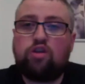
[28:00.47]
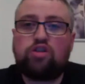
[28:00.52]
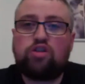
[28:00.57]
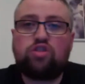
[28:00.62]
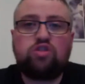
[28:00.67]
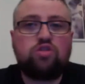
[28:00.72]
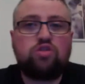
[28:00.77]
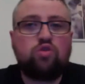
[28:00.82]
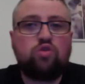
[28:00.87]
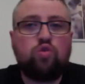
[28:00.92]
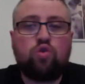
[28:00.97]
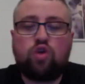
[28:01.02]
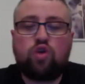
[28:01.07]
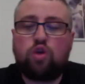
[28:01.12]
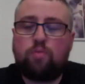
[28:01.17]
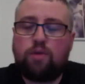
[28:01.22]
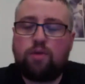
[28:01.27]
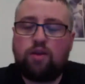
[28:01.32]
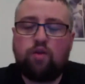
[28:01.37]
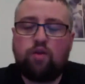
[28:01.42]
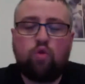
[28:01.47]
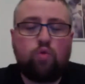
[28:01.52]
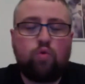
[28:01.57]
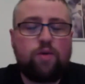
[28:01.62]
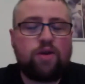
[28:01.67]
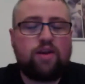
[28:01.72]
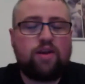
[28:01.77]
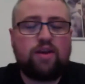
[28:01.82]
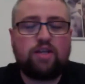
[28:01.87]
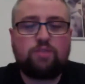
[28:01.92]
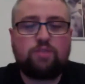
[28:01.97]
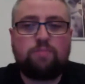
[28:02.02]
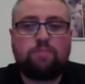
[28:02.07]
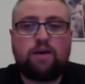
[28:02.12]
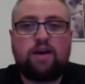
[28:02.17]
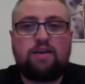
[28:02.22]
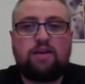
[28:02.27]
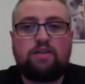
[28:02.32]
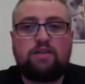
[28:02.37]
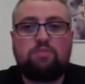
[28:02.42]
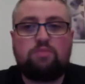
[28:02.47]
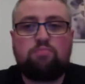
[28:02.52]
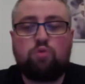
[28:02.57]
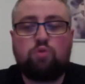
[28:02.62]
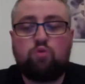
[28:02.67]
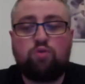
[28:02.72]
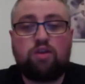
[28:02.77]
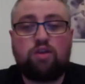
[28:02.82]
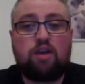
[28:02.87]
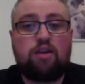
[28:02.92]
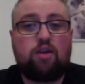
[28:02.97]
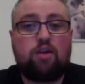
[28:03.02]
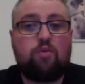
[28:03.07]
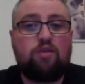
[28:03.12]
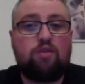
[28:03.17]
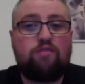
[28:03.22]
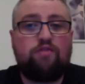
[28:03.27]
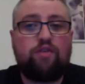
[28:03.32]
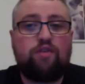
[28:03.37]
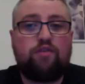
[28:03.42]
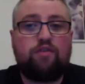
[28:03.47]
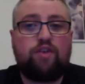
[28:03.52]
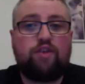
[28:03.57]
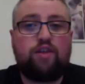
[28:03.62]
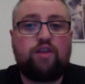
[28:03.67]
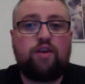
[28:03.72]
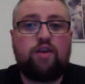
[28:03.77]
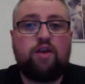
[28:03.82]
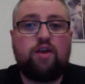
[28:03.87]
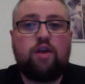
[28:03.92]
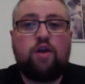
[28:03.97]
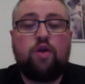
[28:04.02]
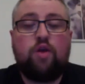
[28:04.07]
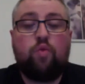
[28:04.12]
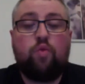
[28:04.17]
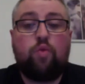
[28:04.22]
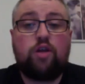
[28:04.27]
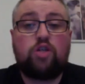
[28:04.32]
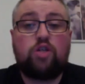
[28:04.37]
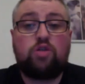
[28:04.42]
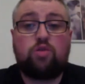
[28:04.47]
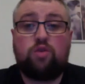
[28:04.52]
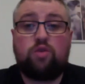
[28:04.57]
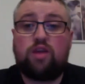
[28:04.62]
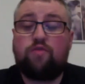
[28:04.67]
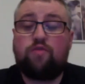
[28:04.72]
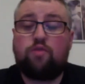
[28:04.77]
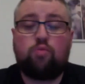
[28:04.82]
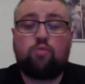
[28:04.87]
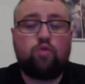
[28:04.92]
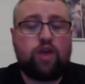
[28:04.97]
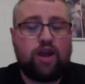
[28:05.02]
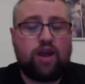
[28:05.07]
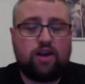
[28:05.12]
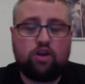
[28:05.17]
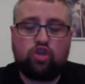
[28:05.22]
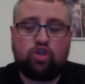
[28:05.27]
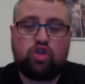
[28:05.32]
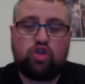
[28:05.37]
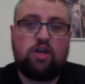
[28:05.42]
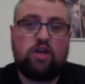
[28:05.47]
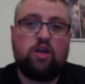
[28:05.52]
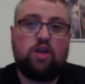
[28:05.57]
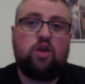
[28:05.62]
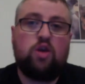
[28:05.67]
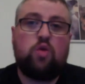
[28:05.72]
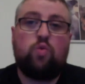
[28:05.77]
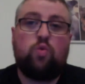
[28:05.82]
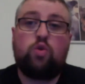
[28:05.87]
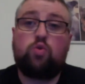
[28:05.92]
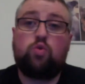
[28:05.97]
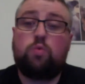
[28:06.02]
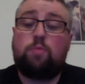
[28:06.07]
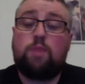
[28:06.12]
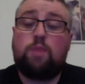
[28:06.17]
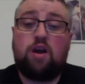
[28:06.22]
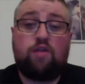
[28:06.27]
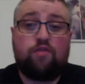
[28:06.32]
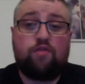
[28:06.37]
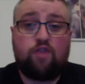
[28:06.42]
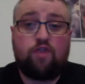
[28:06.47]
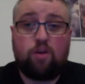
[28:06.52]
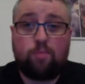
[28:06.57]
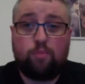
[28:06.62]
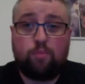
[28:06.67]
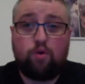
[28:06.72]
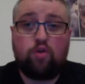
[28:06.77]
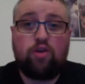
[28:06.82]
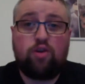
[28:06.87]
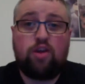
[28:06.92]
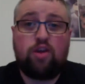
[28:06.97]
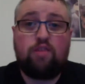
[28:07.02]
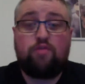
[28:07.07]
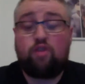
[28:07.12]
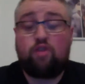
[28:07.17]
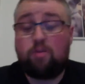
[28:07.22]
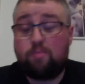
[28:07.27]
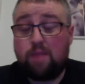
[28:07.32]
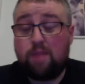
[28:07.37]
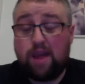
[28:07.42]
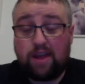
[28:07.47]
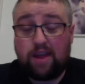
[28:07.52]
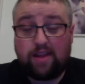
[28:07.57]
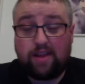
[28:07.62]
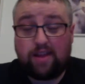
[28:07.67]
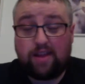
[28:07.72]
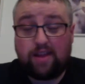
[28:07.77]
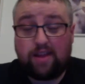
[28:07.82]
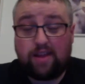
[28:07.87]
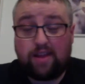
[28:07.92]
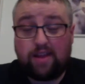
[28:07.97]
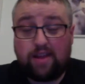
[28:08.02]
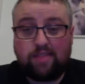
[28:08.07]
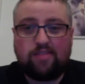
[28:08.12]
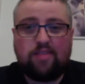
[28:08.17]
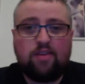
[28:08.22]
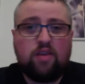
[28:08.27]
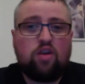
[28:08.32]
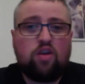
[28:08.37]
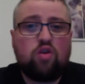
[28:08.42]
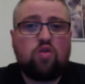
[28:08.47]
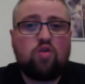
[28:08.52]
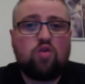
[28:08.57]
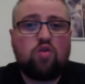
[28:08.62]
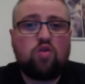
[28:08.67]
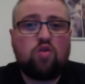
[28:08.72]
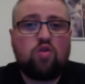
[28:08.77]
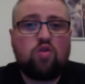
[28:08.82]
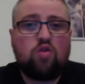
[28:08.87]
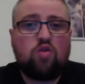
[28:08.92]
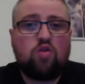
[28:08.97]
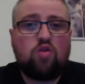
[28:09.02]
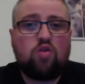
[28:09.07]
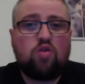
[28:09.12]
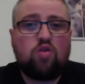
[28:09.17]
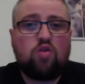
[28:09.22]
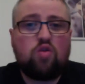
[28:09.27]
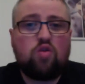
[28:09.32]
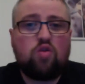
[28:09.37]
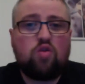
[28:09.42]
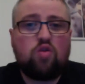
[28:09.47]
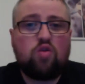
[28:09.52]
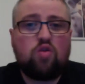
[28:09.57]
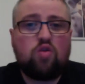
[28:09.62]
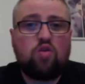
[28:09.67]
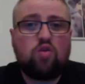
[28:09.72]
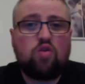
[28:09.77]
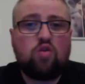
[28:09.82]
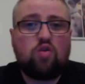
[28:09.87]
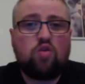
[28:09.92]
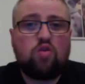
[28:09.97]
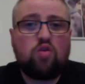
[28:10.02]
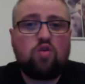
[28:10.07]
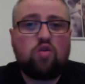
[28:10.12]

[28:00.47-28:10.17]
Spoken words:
so the weight cut's not going to be nowhere near as bad as going down to 115, which will give her more energy, which will be better for her body, for her mind, going into this fight. But